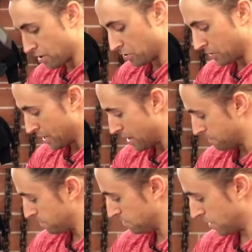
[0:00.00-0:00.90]
all the way
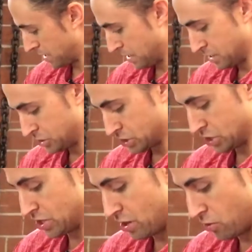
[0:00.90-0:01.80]
up, but just
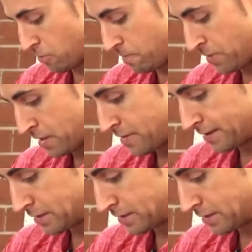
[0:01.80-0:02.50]
know that